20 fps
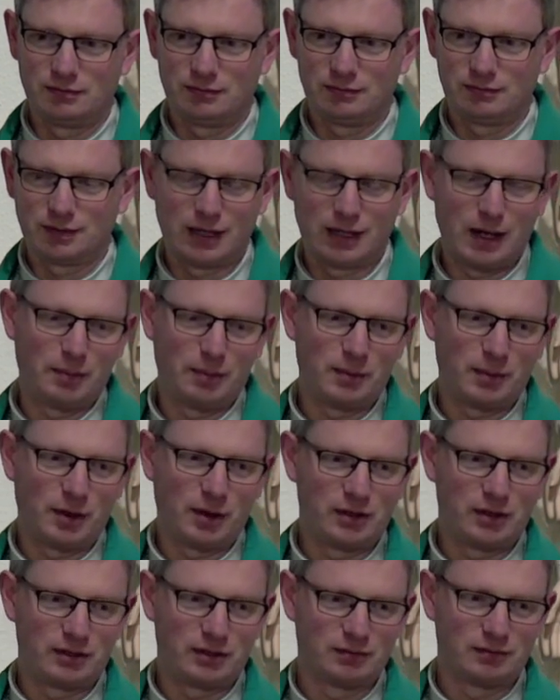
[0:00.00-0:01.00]
get happily
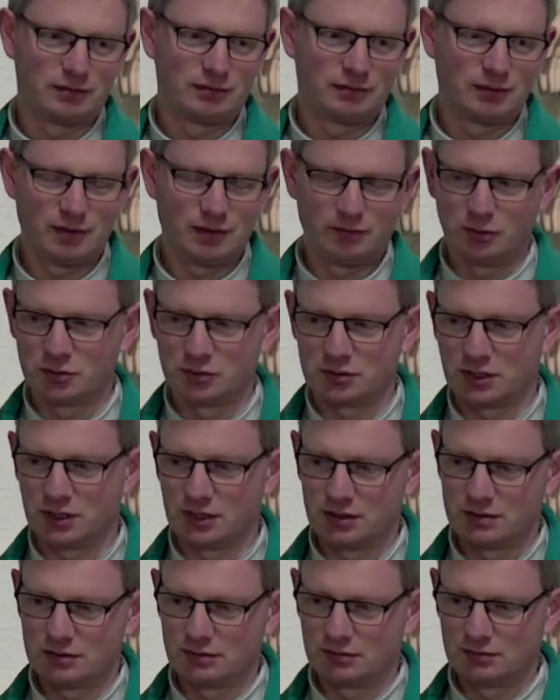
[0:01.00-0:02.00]
married and have loads of
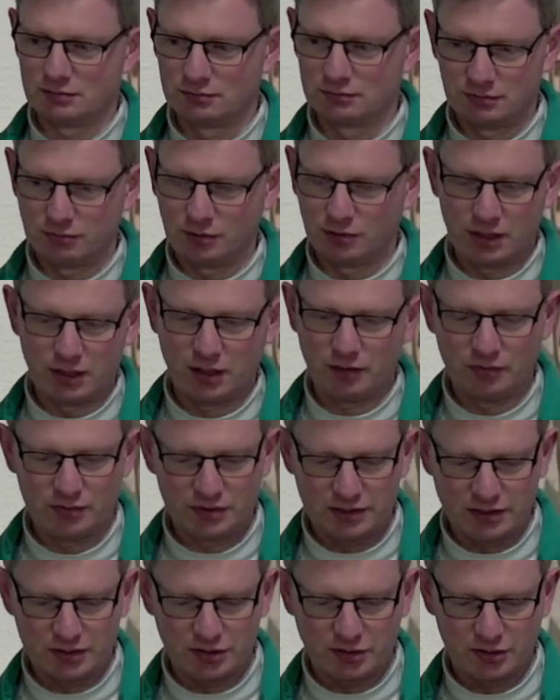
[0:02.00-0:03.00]
kids and ride off into
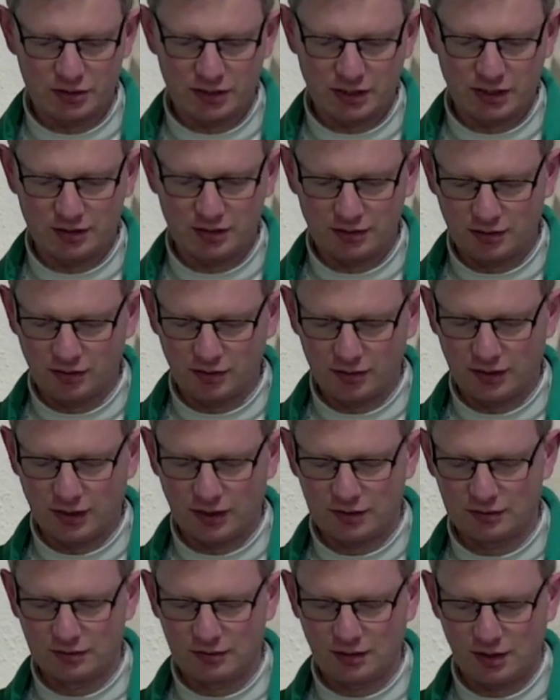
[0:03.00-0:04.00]
the sunset and all of that.
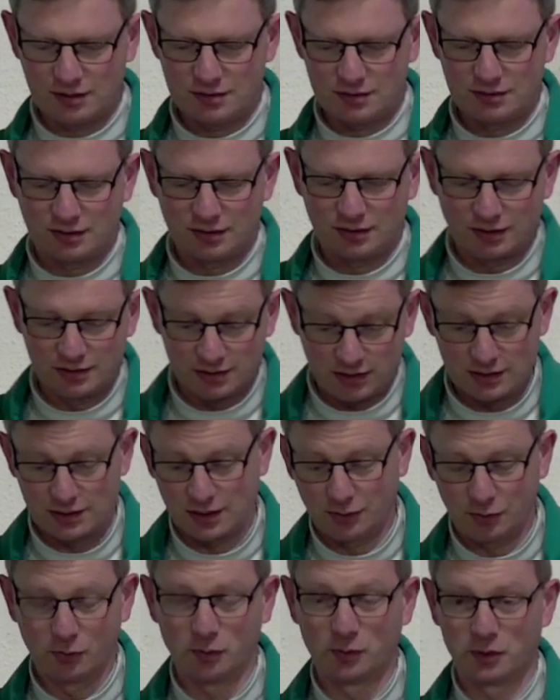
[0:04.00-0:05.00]
That's, because that's how
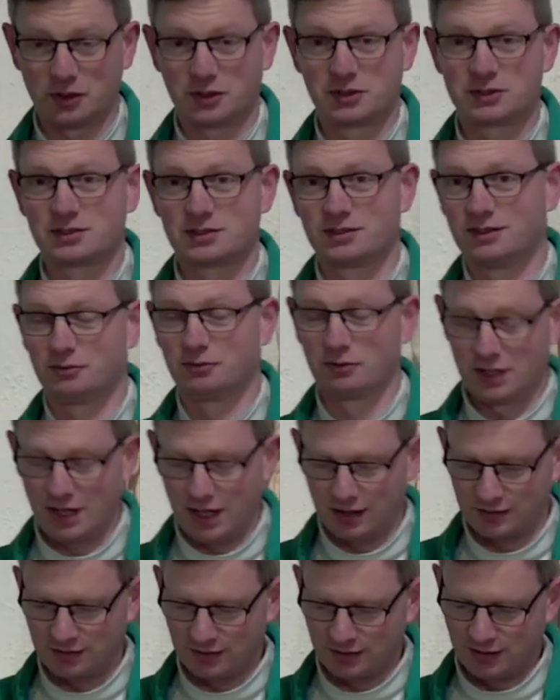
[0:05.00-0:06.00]
it works in
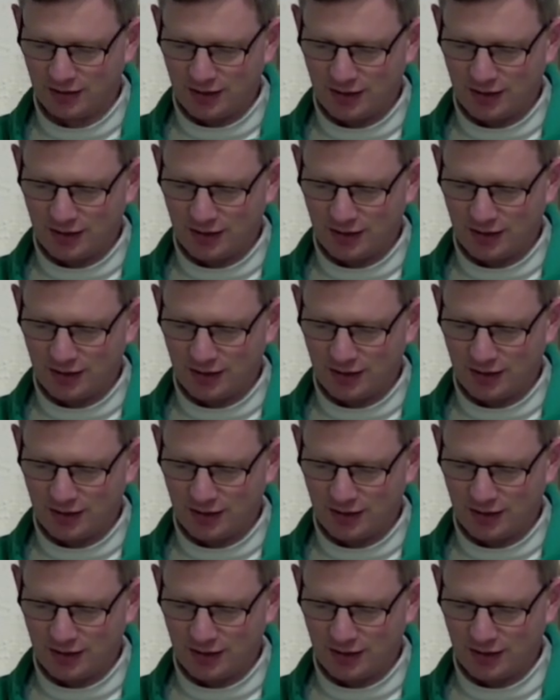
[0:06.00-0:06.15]
reality.